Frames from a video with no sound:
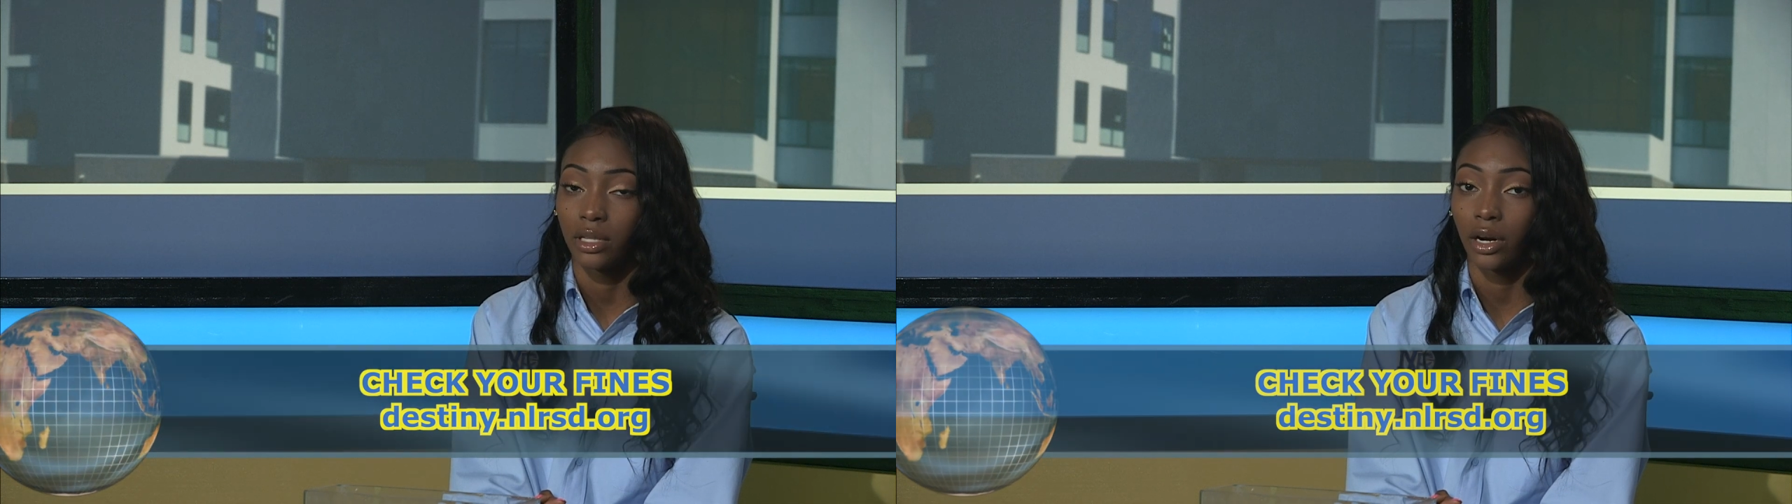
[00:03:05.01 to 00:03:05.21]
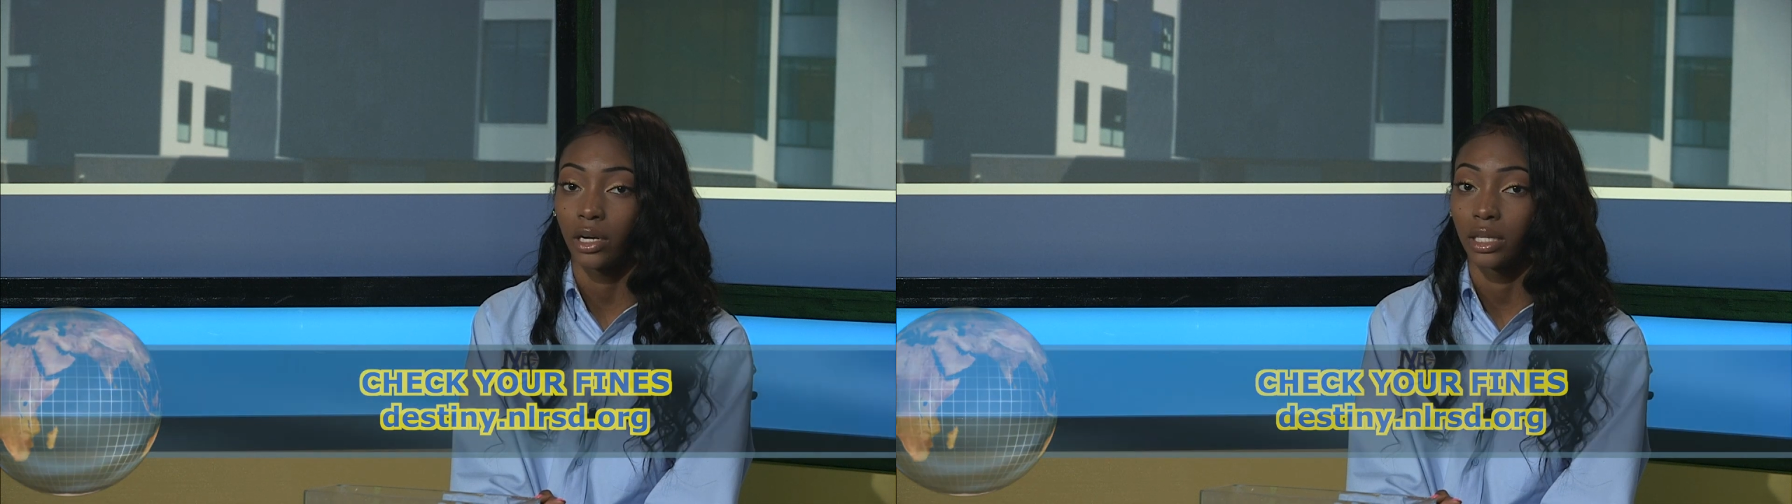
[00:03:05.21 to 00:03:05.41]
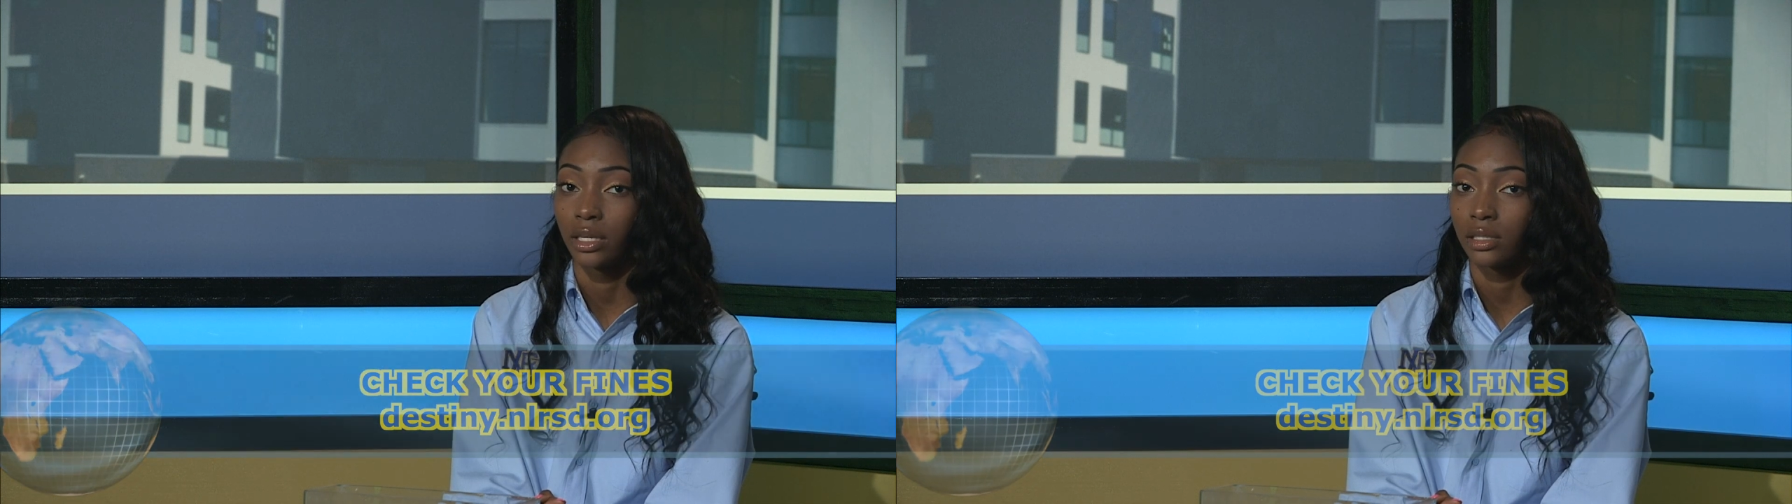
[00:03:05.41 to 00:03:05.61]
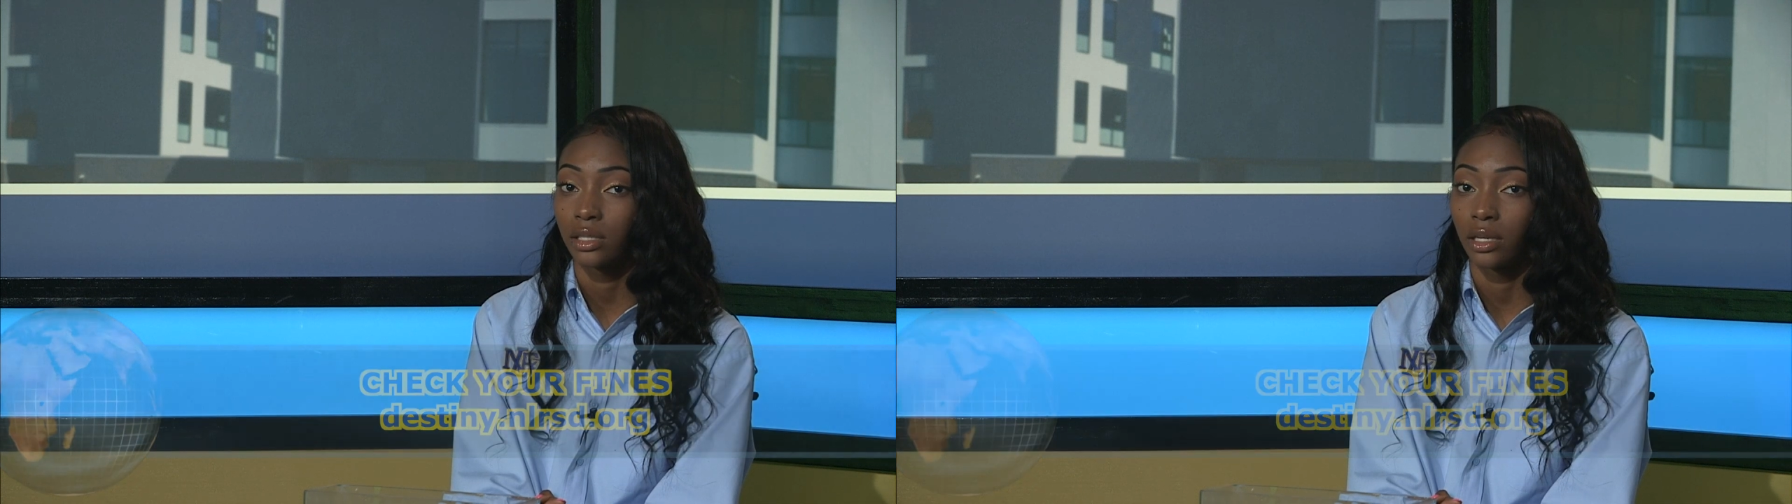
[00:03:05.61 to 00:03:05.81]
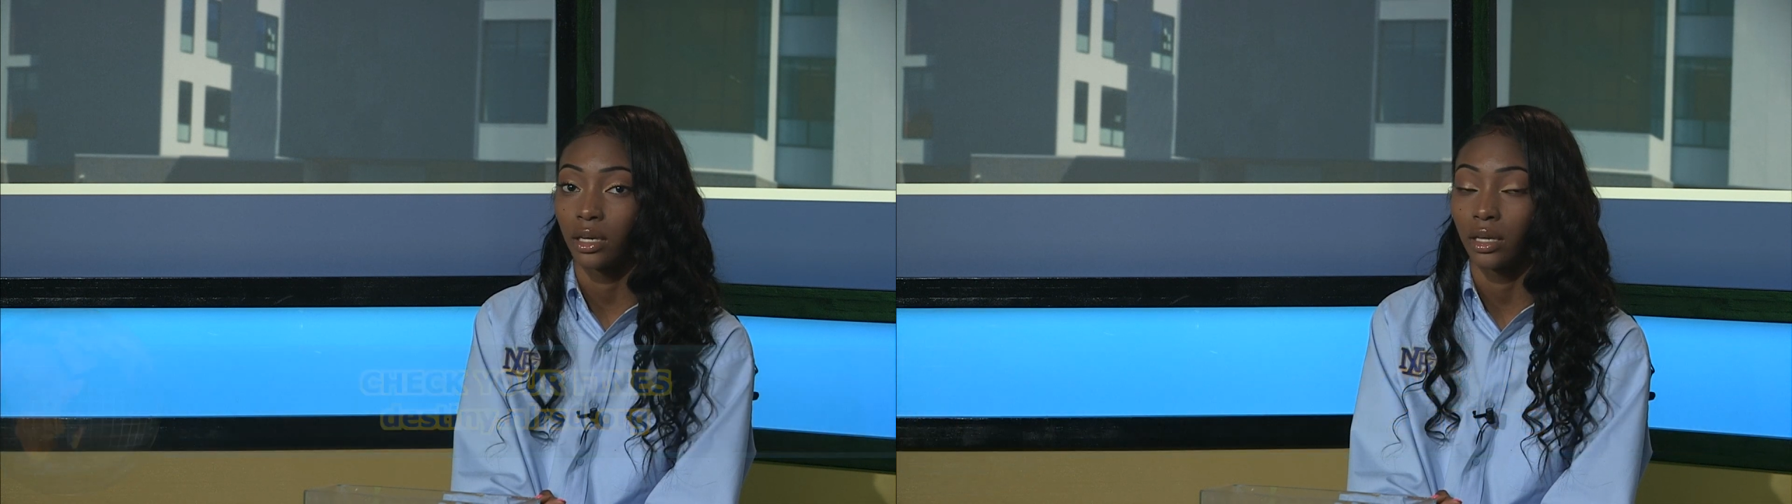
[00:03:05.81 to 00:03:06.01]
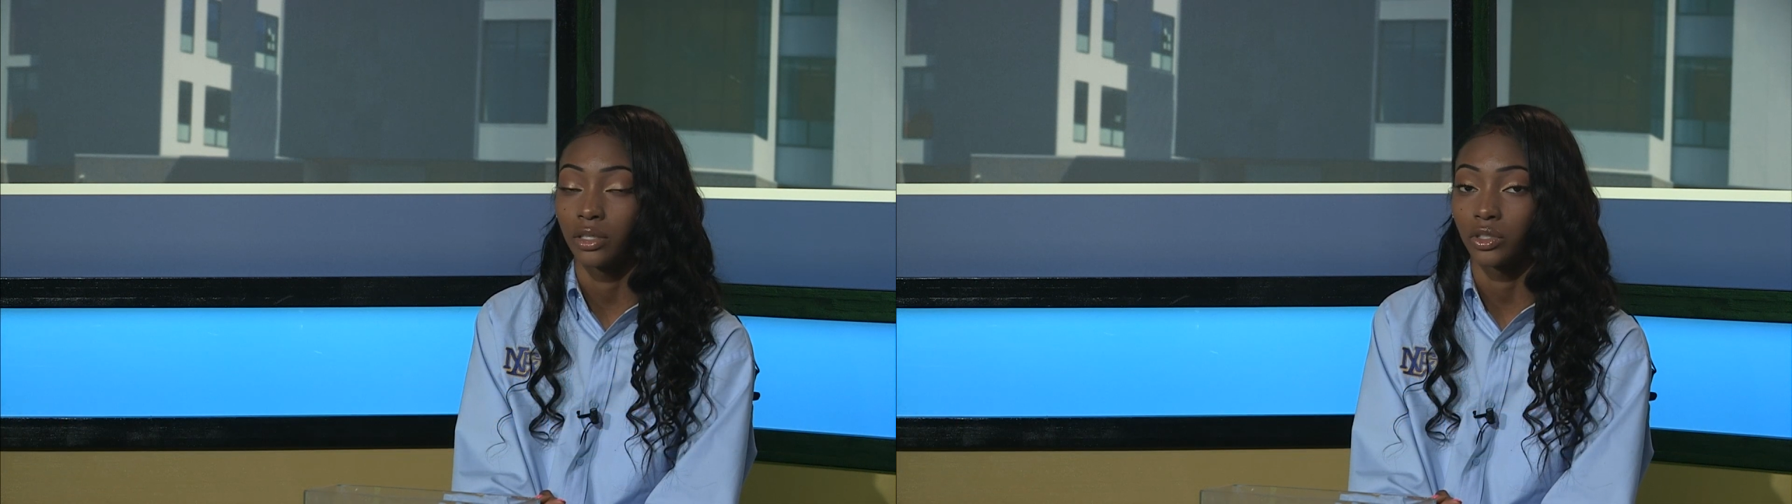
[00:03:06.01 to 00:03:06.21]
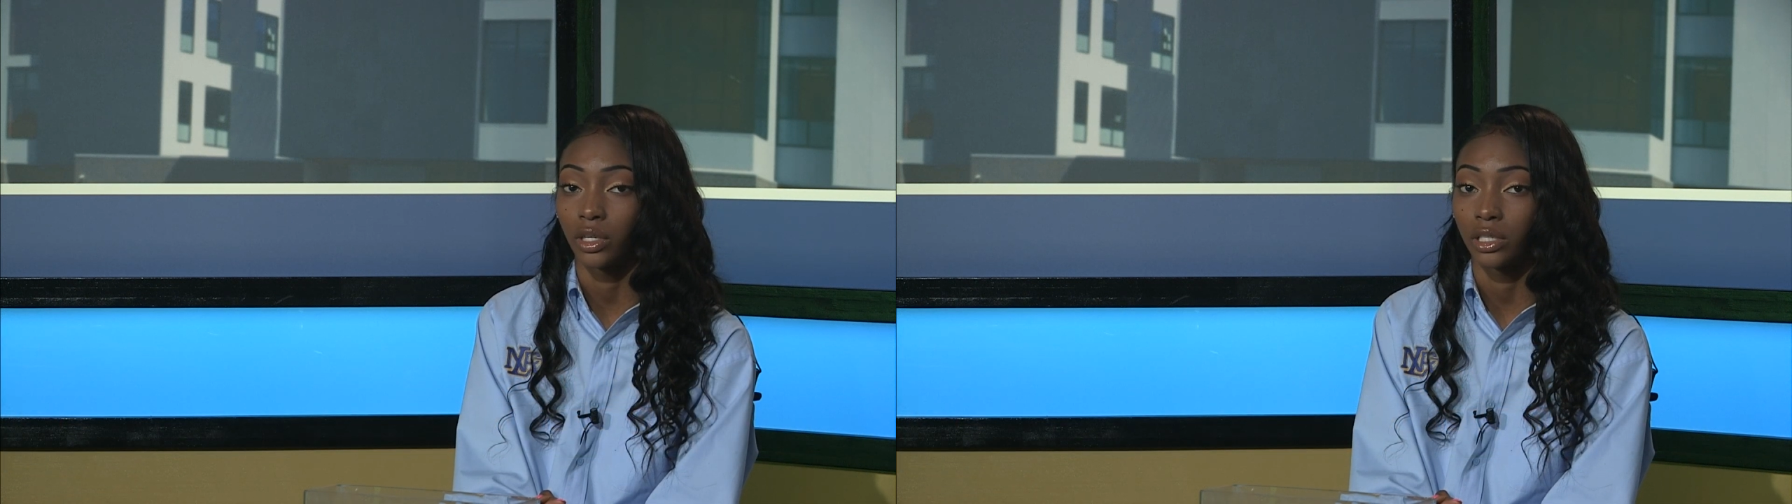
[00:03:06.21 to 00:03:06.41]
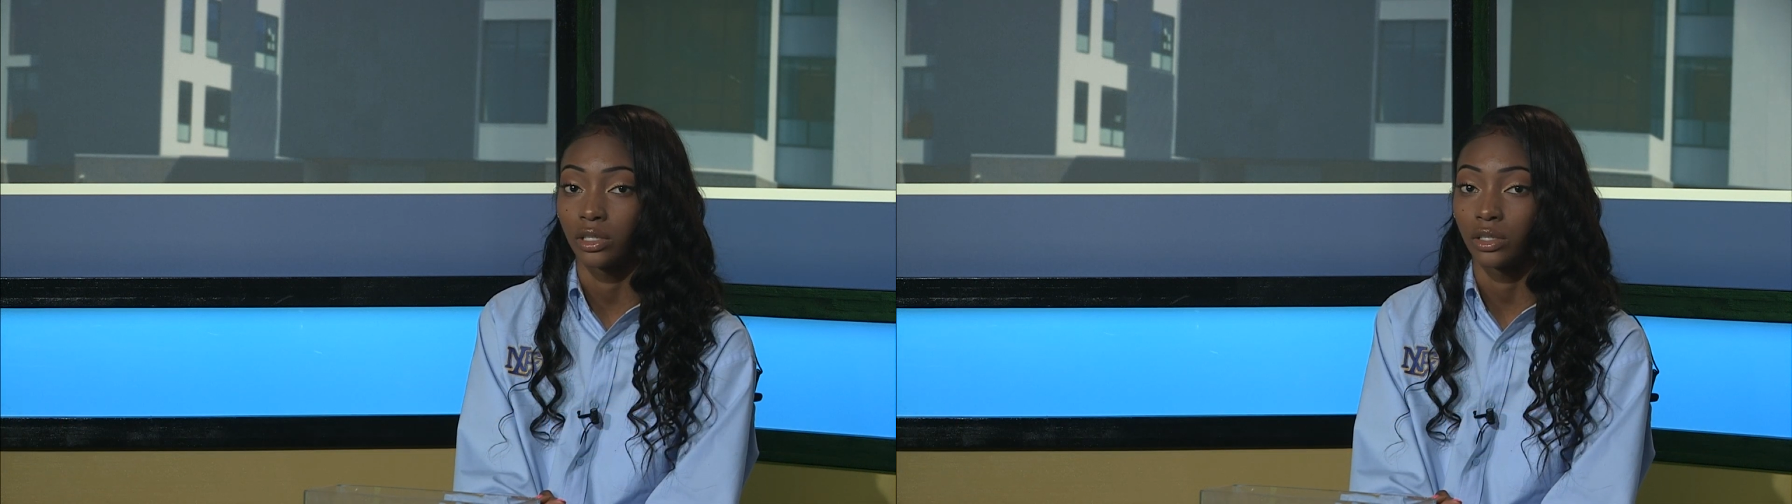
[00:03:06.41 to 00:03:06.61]
there are links to
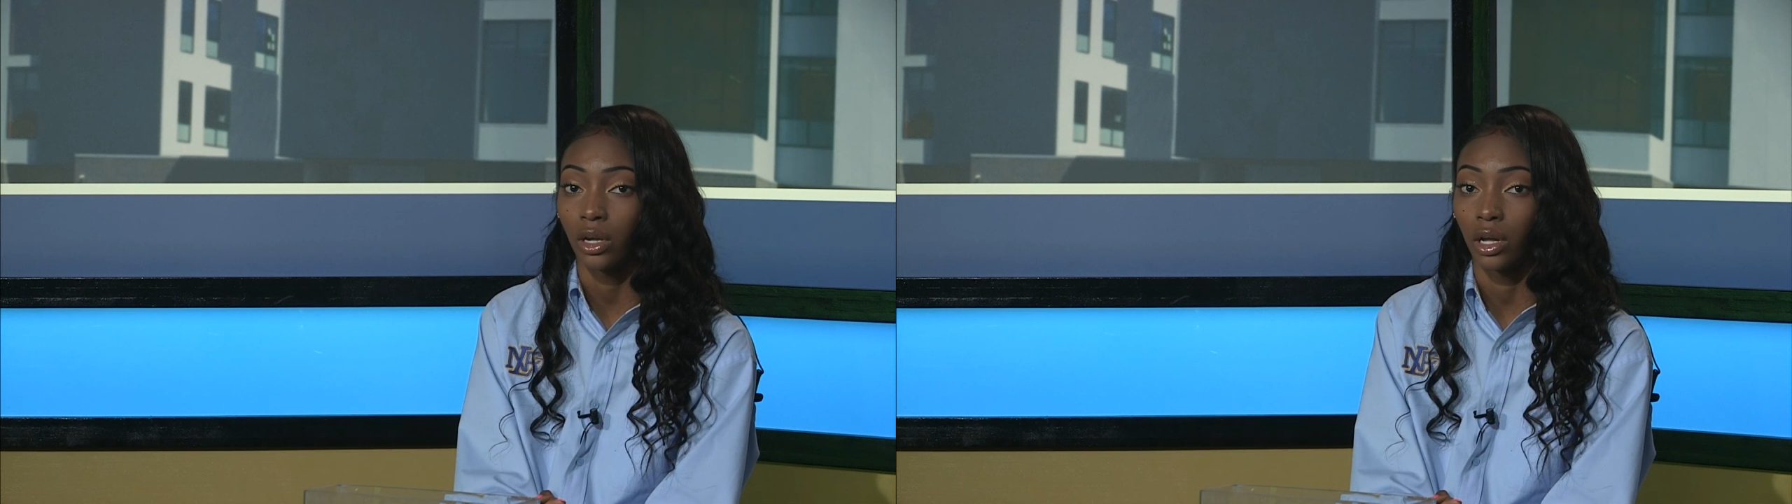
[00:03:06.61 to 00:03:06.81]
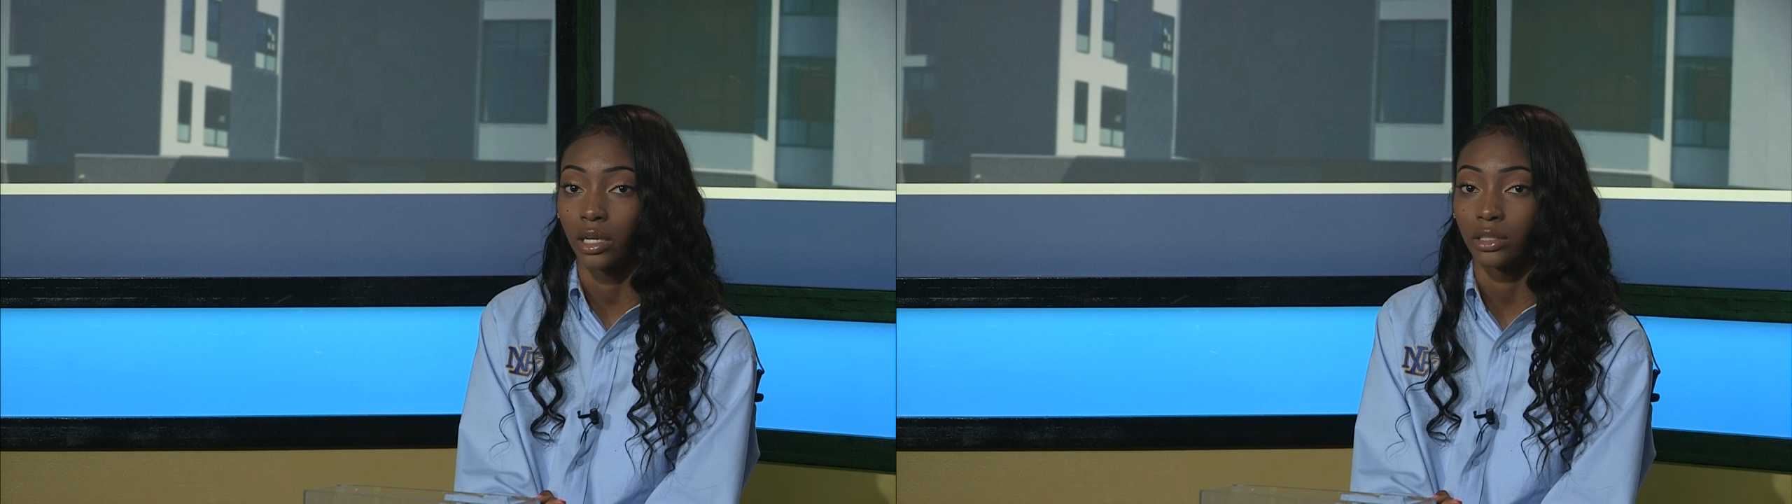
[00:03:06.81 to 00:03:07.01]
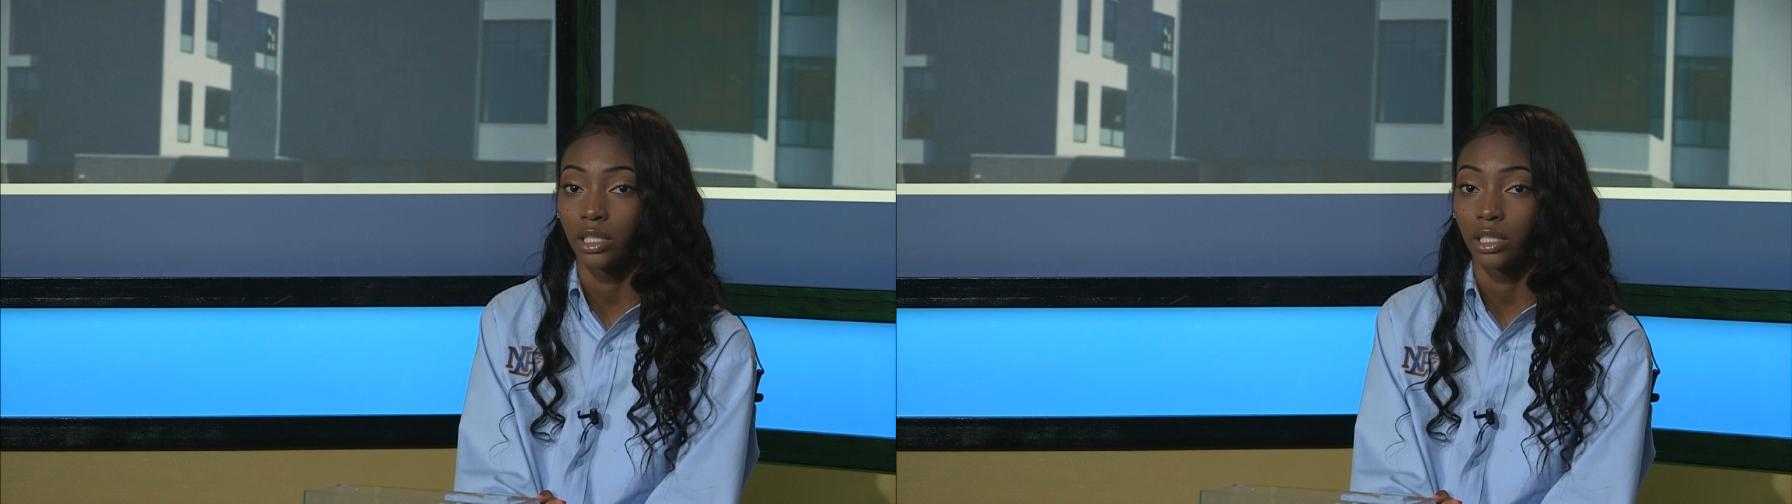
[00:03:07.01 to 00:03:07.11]
instructions on